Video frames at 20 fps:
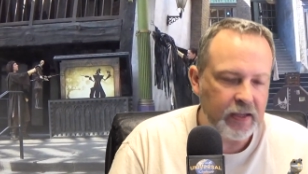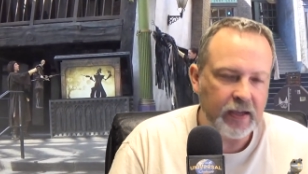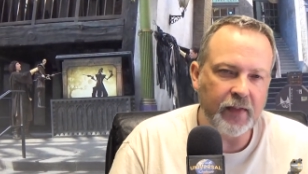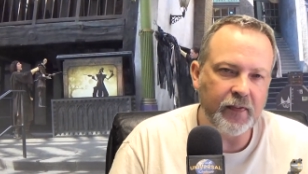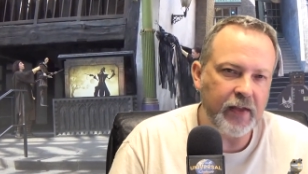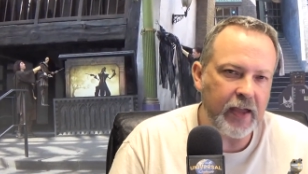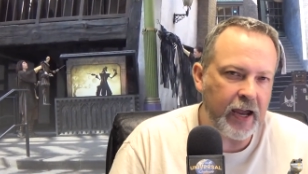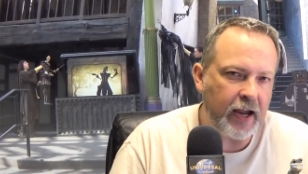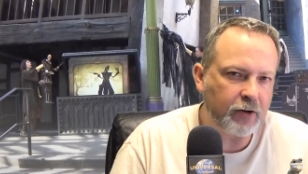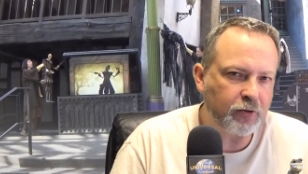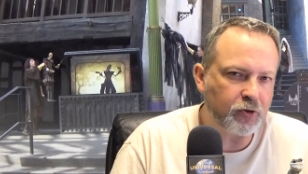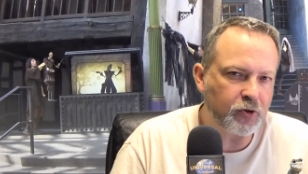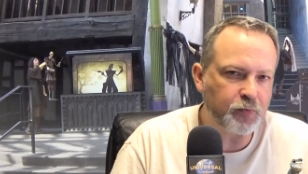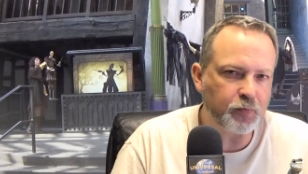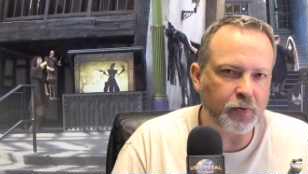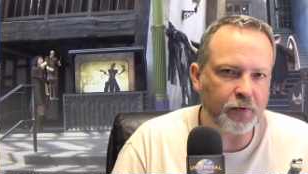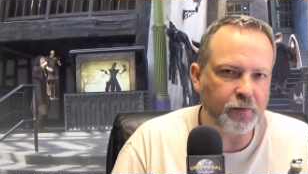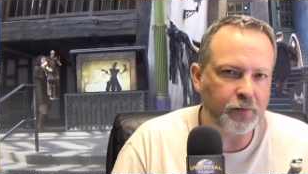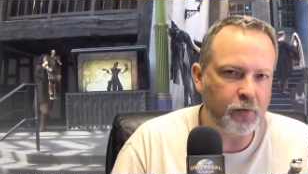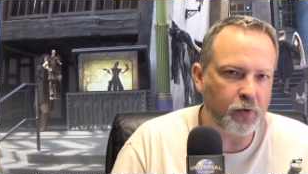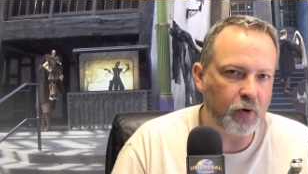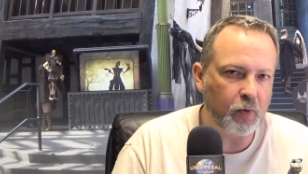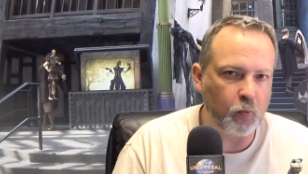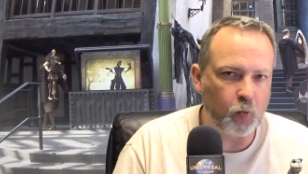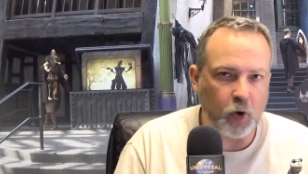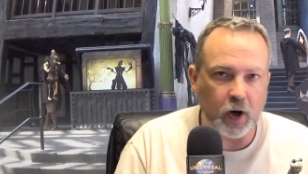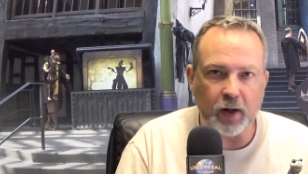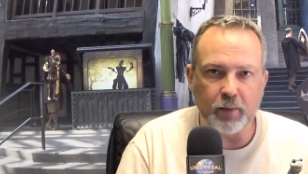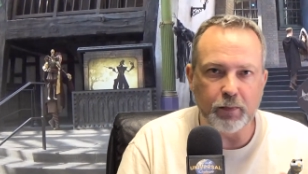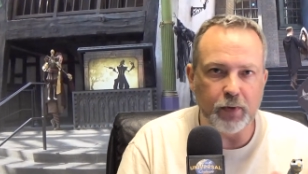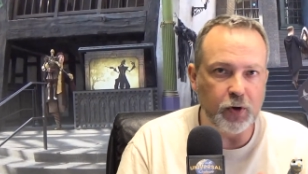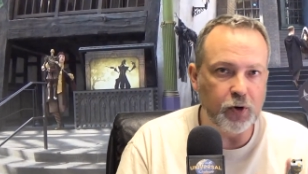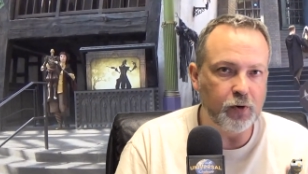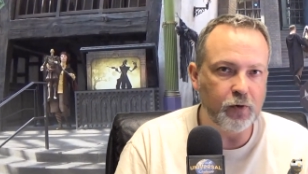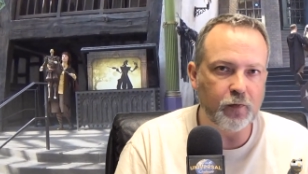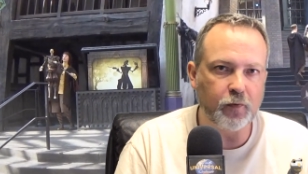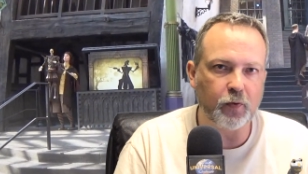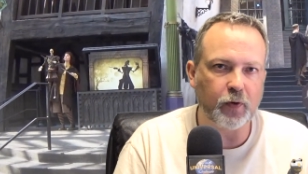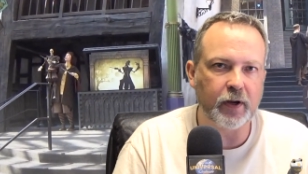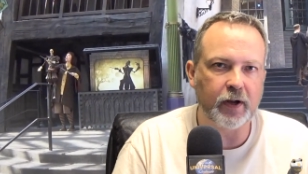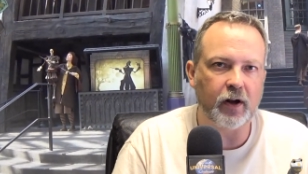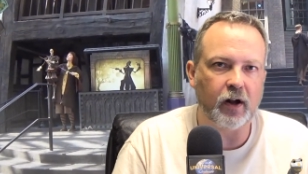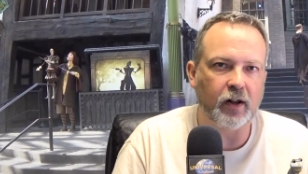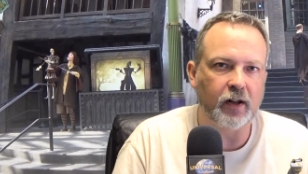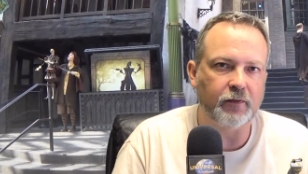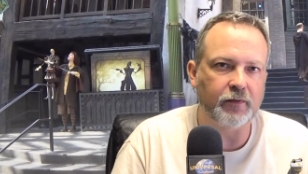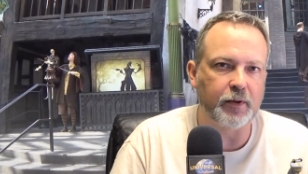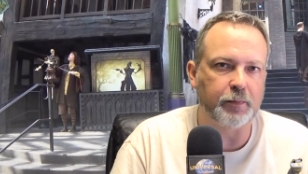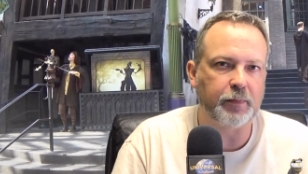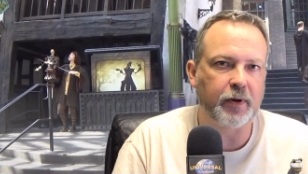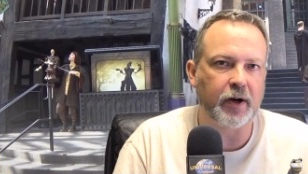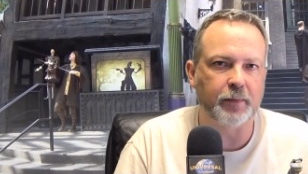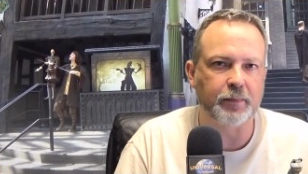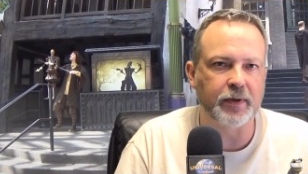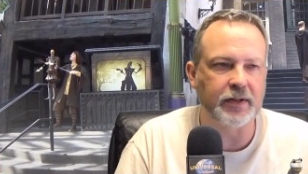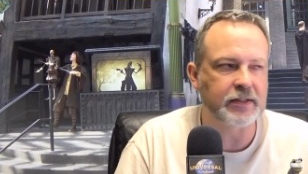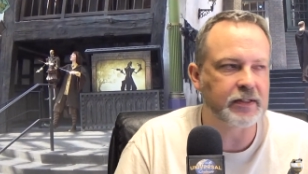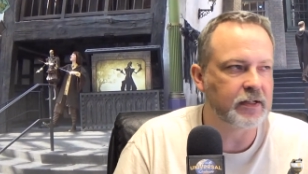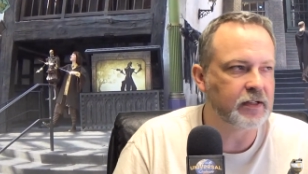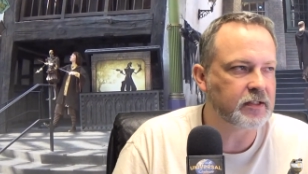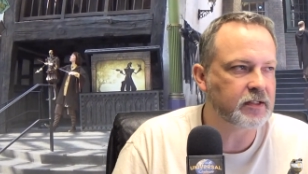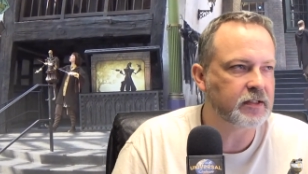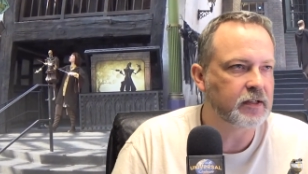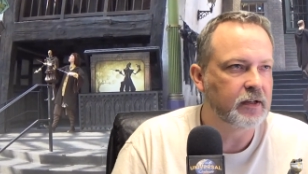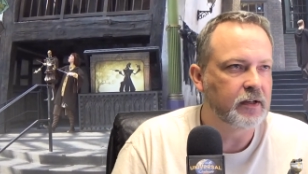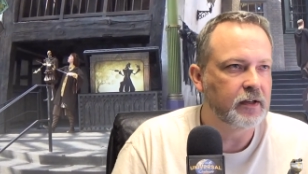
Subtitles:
And the actors perform while maneuvering all of the puppets, and it's